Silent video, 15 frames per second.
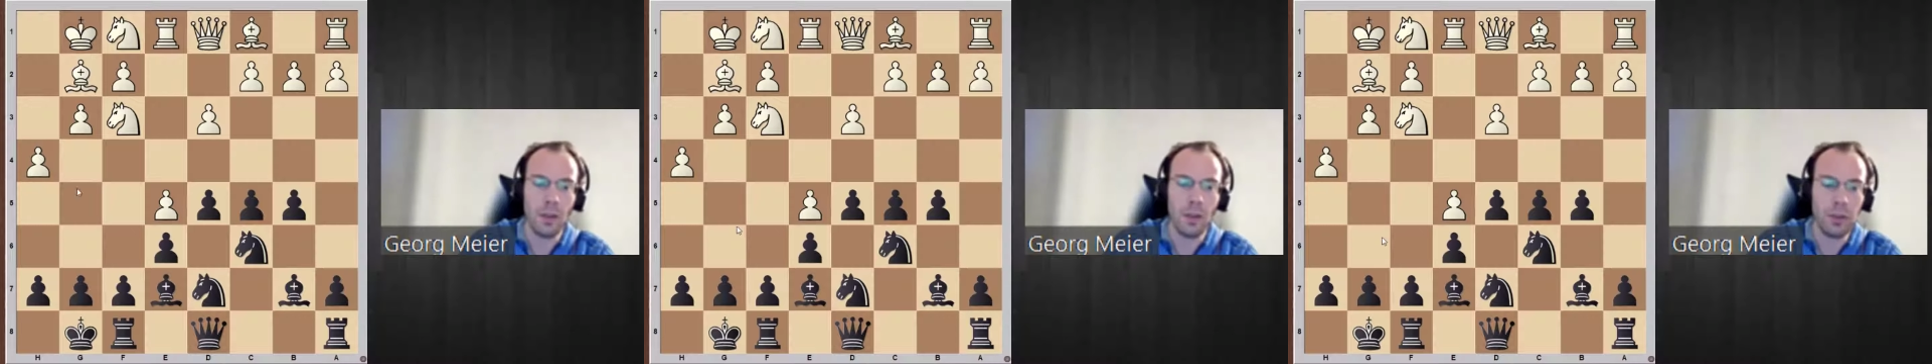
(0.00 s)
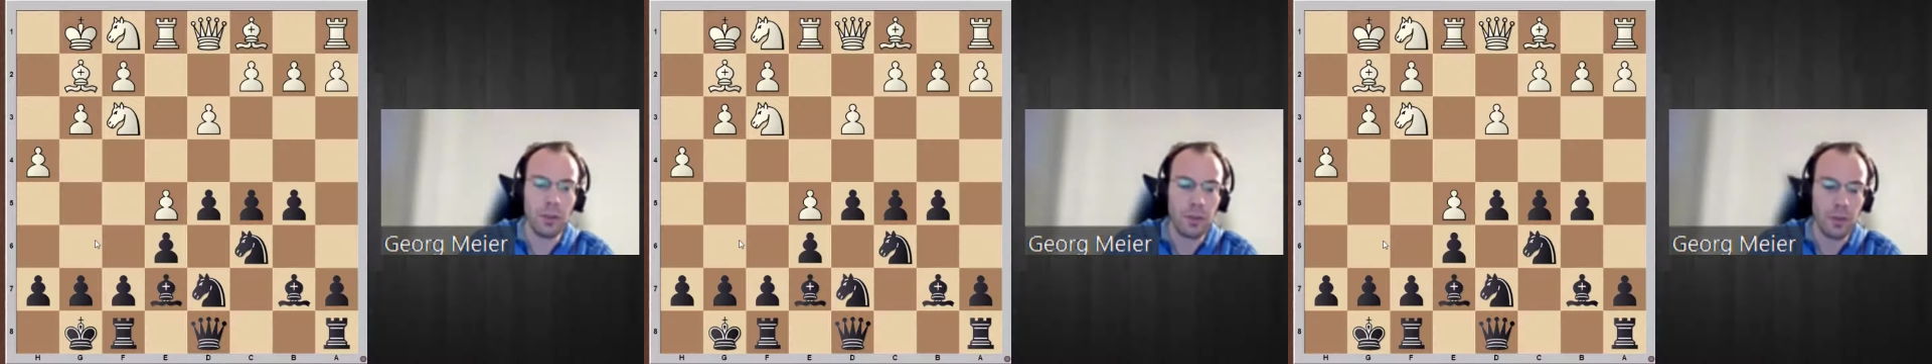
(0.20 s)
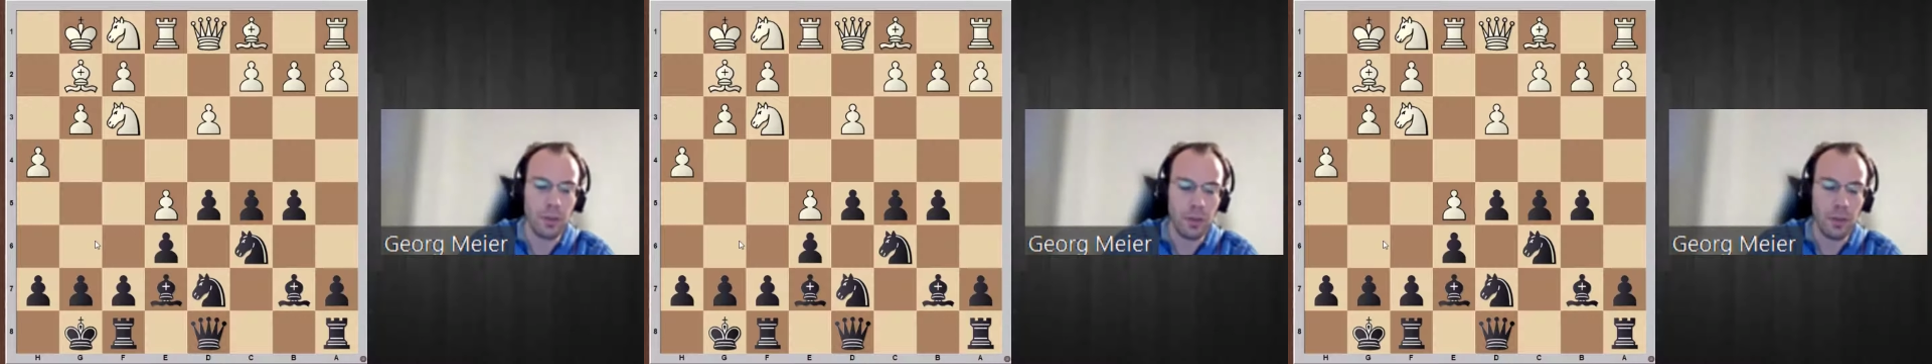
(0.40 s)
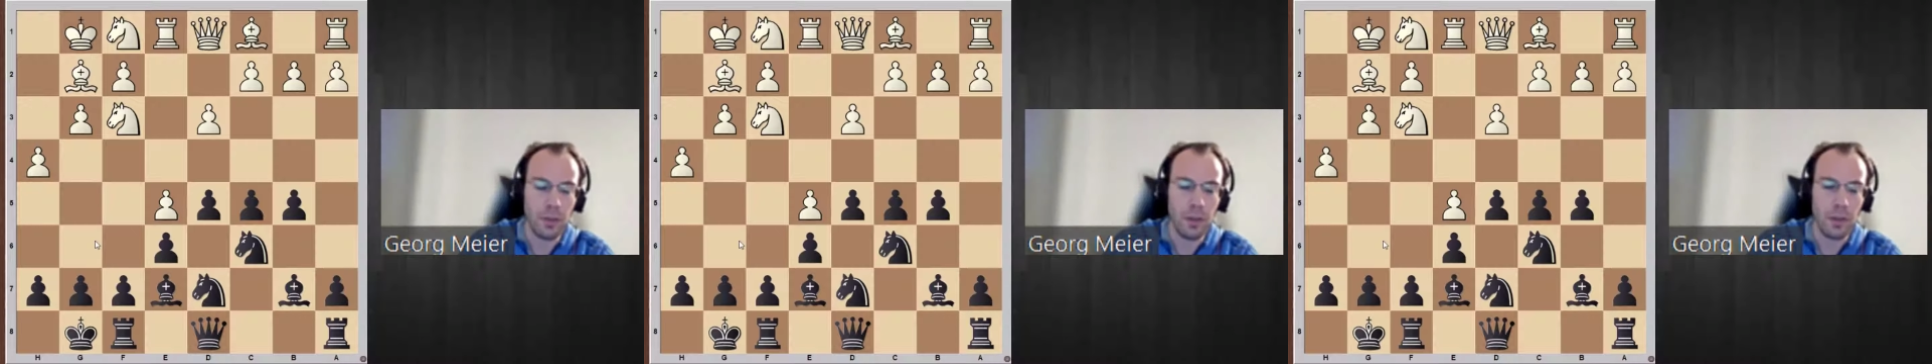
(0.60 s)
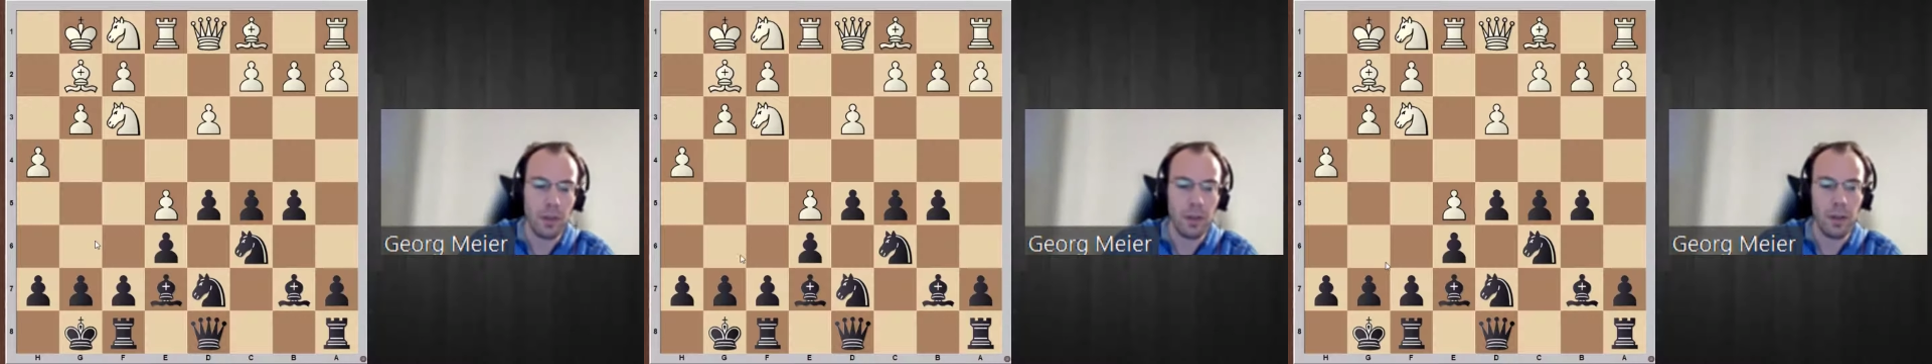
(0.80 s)
Also,
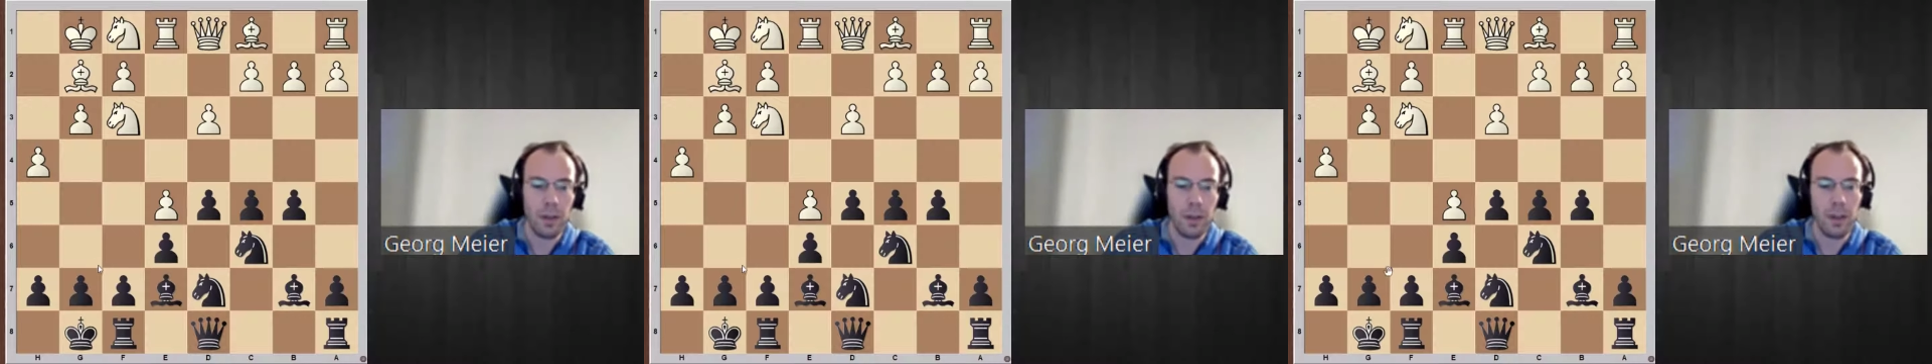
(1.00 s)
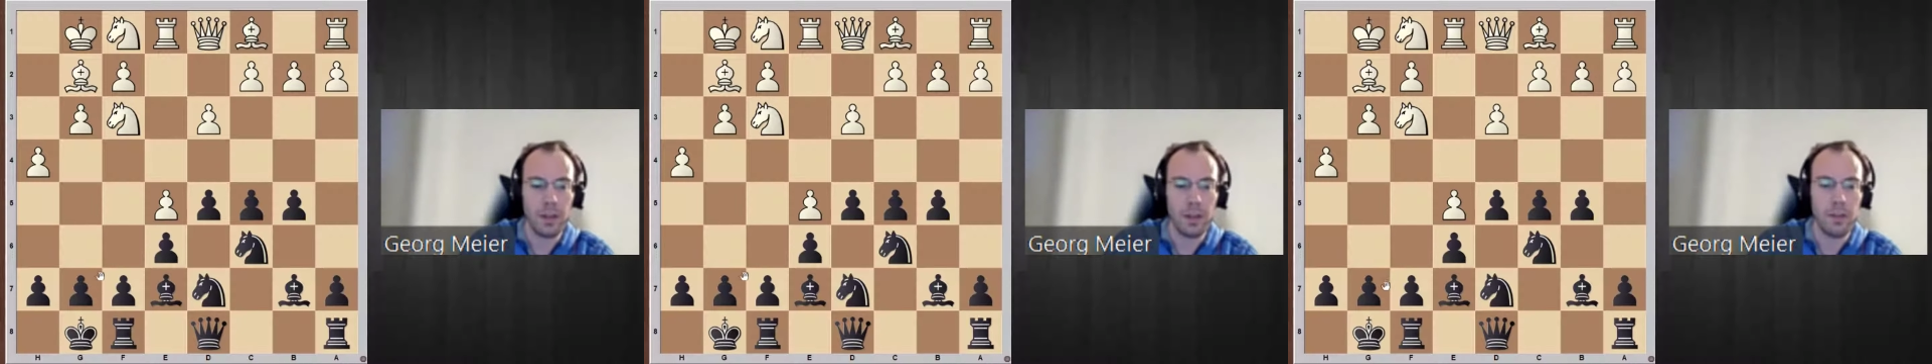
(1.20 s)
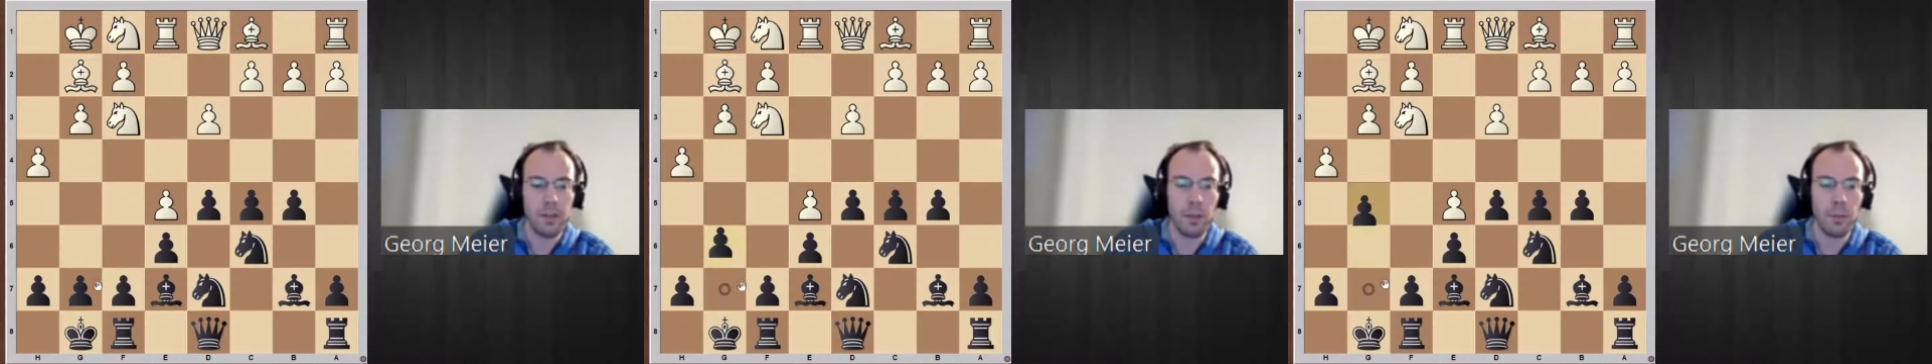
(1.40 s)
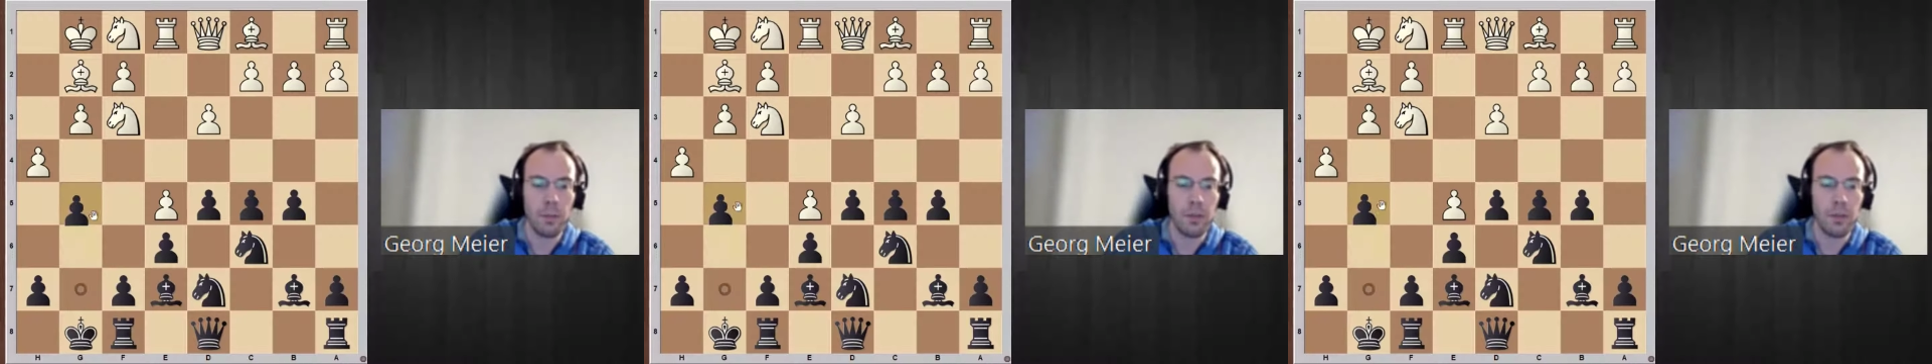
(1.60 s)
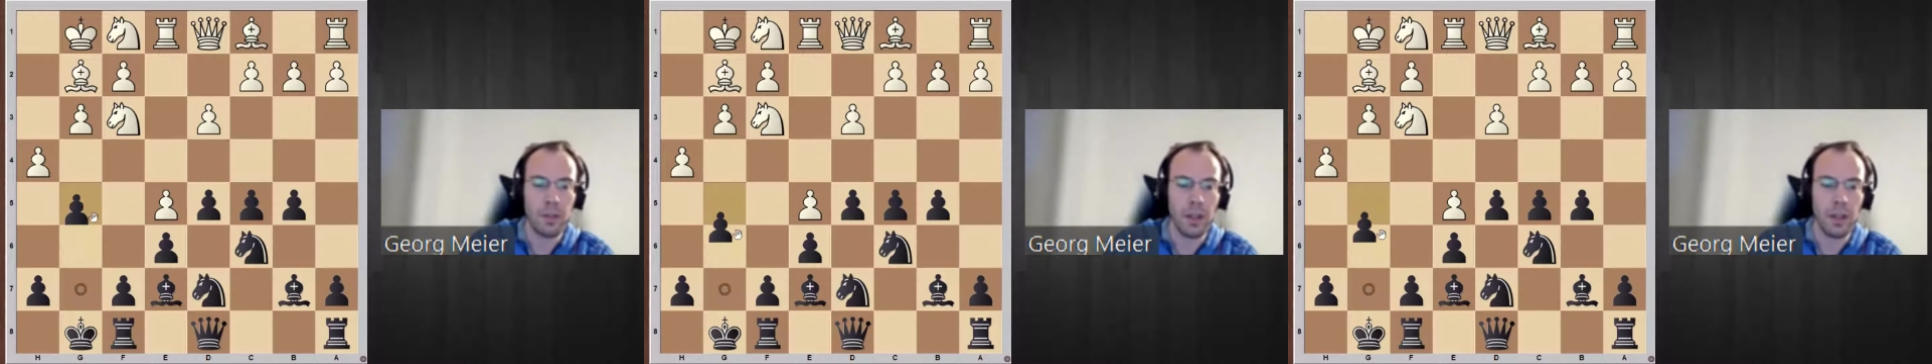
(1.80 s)
it stops